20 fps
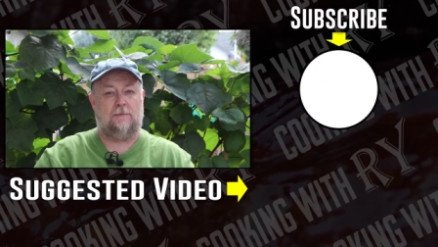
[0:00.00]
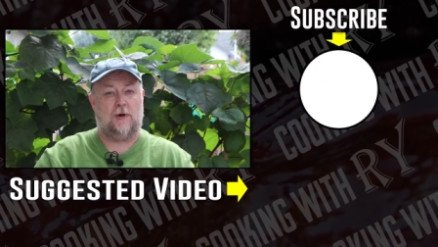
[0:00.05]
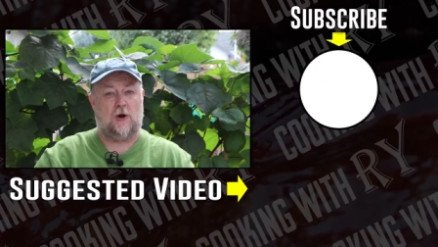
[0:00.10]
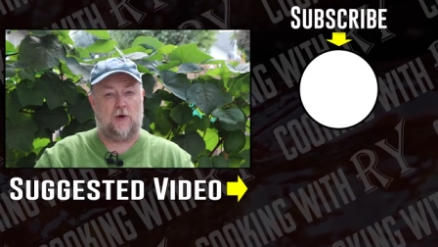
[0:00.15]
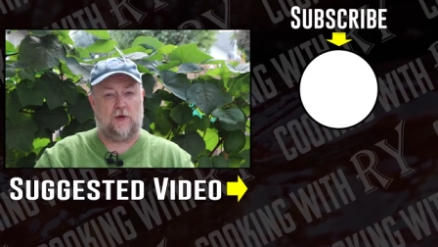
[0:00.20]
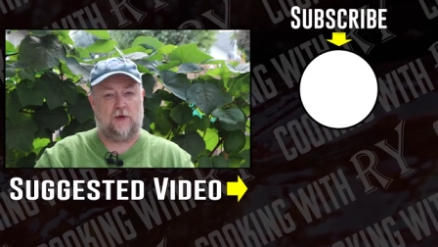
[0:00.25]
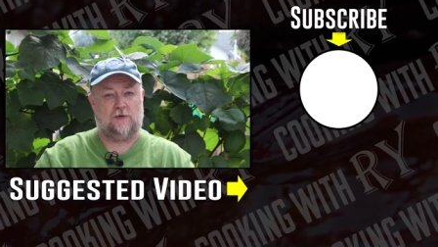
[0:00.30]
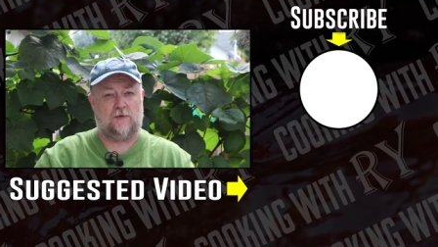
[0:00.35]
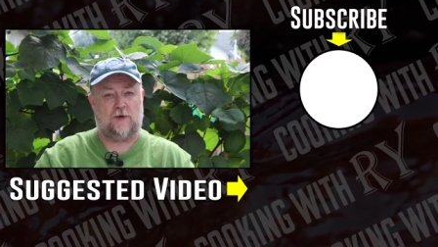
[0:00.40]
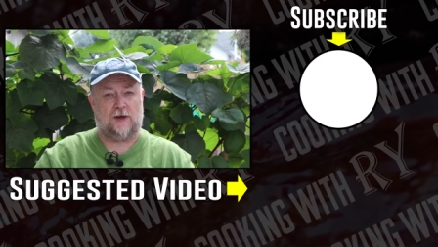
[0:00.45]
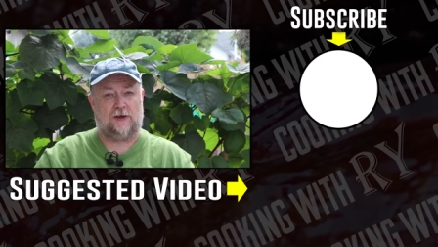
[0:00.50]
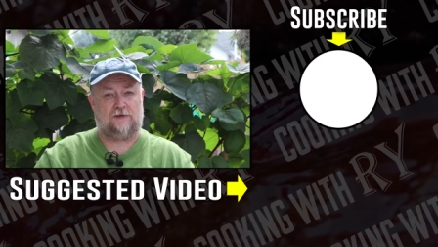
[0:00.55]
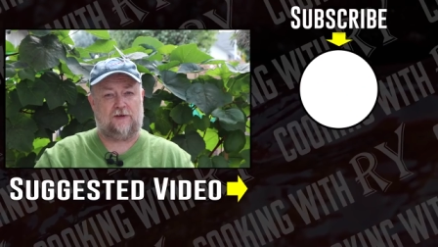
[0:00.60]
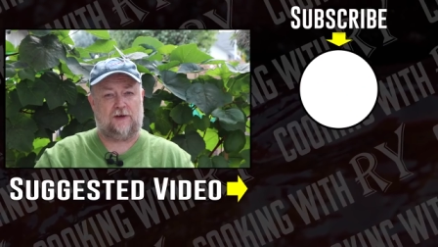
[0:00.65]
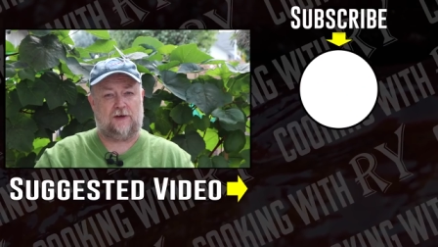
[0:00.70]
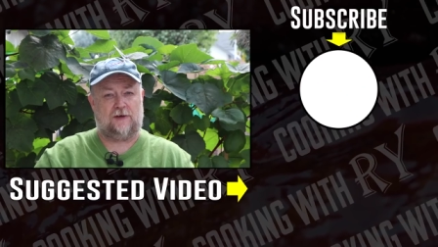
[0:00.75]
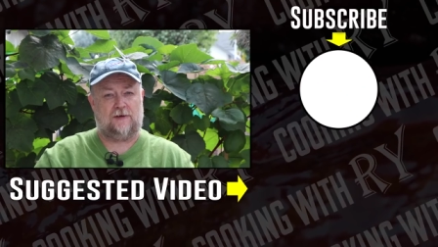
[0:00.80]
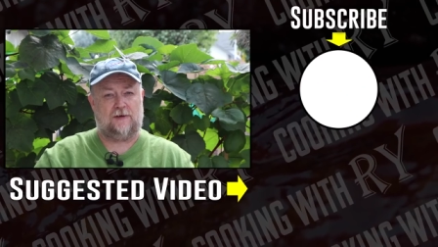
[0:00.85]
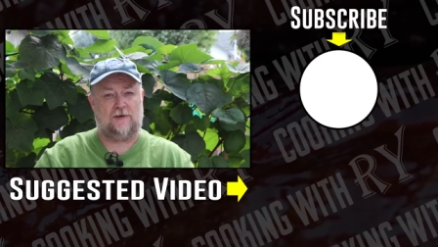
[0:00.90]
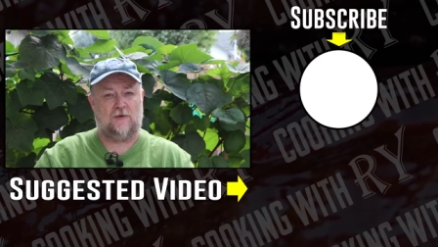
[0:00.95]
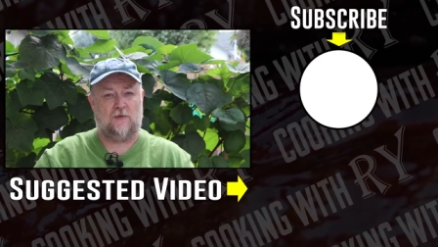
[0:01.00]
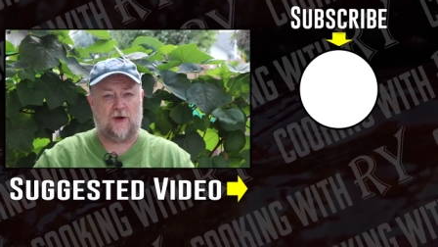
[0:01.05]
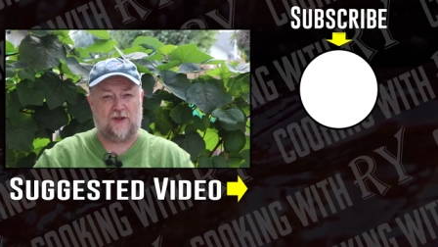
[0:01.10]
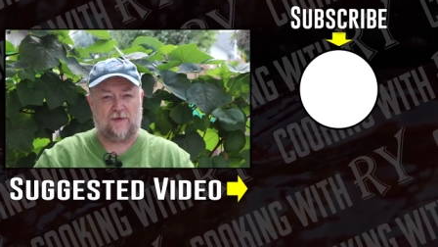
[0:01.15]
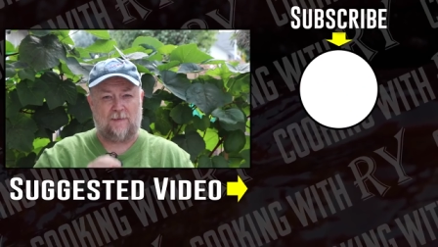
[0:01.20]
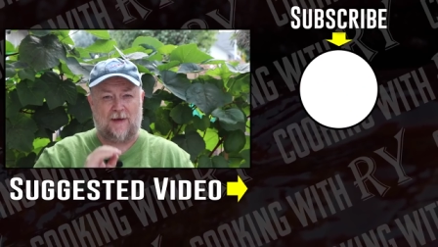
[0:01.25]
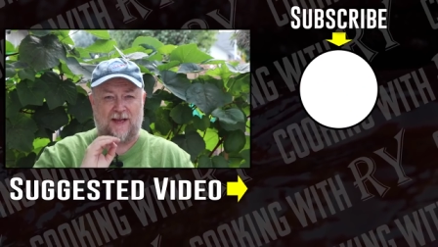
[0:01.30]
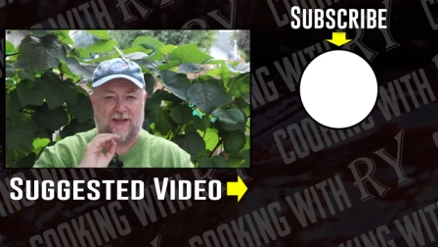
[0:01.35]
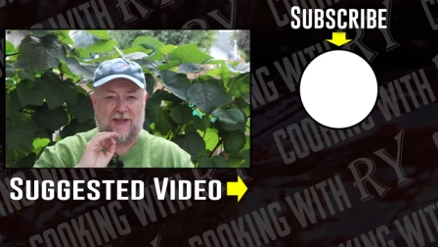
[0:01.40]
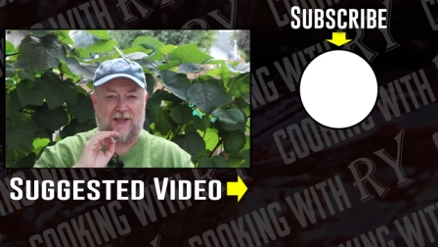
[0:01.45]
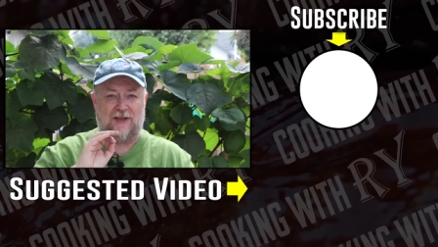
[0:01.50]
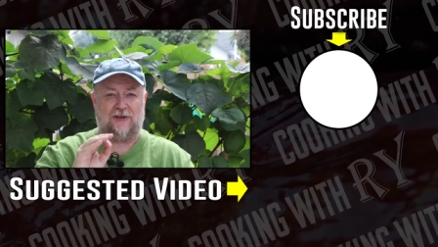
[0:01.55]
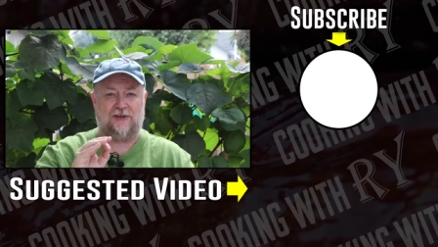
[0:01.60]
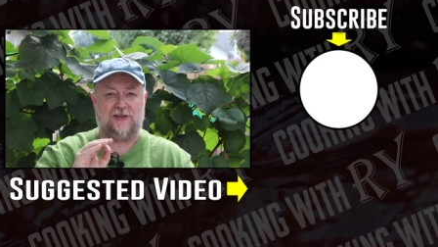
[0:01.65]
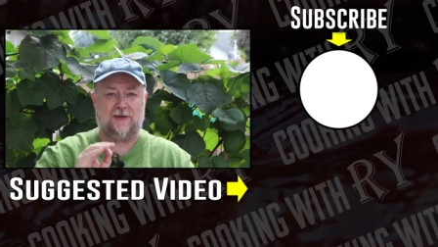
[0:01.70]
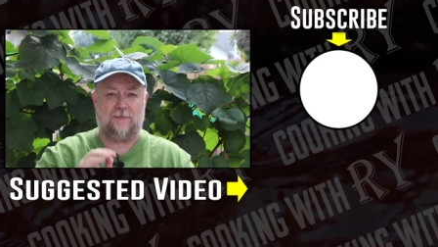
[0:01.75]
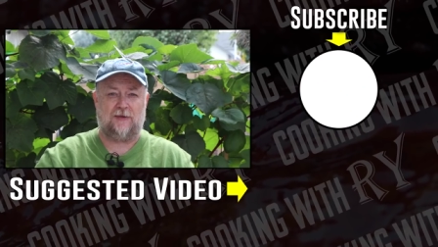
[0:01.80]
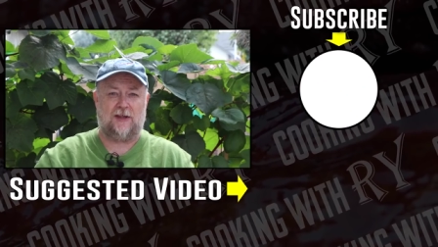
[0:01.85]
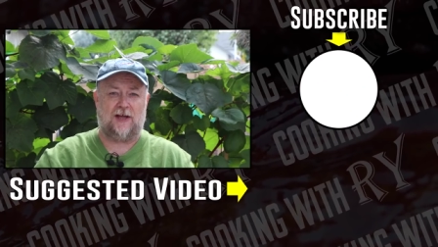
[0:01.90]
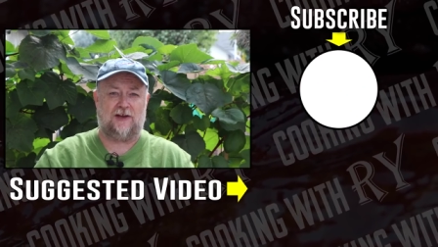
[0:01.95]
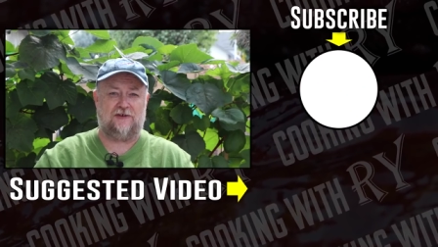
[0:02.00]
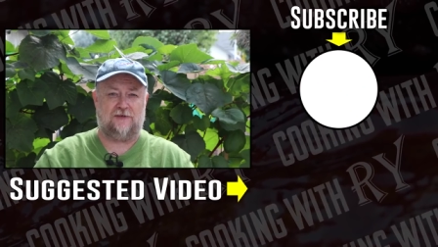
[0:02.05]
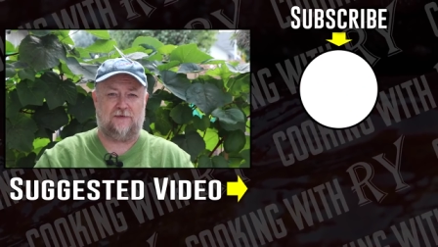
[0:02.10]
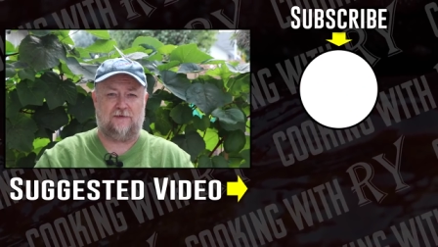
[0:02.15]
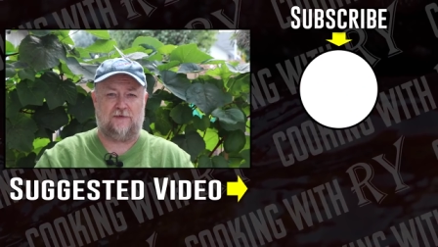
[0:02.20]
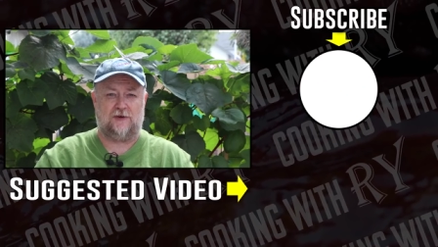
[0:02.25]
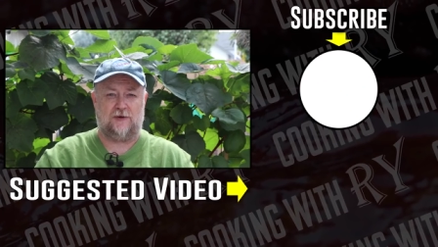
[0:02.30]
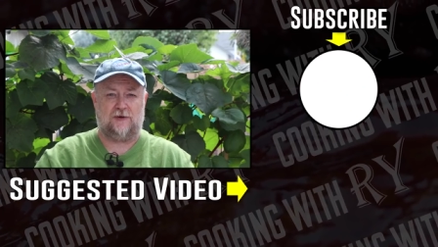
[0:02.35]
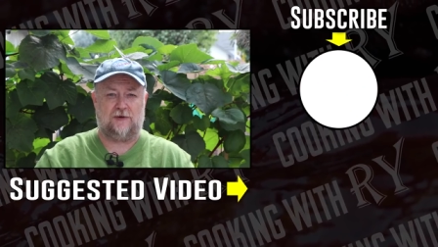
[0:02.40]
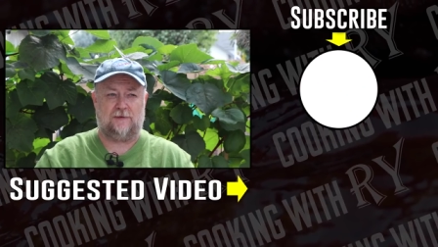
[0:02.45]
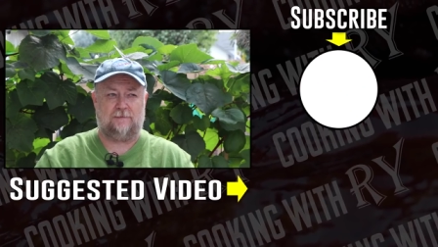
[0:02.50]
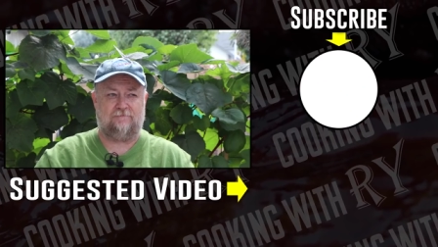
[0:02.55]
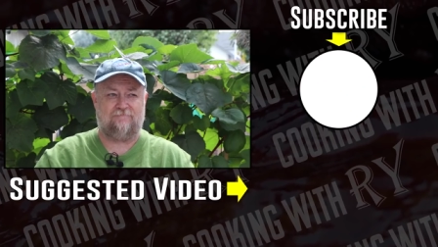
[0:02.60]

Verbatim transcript: Bonus question: What's my guilty pleasure food?